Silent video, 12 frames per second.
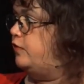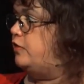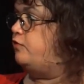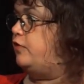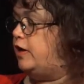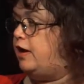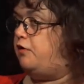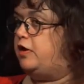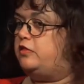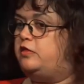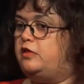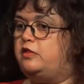for different
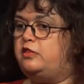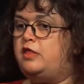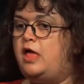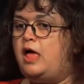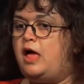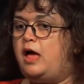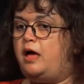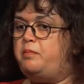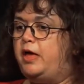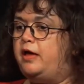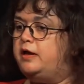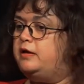characters. Um,
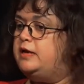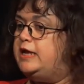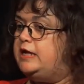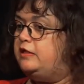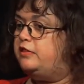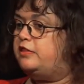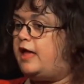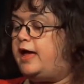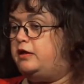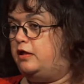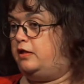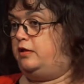her niece
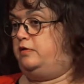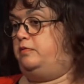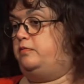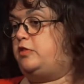Anna,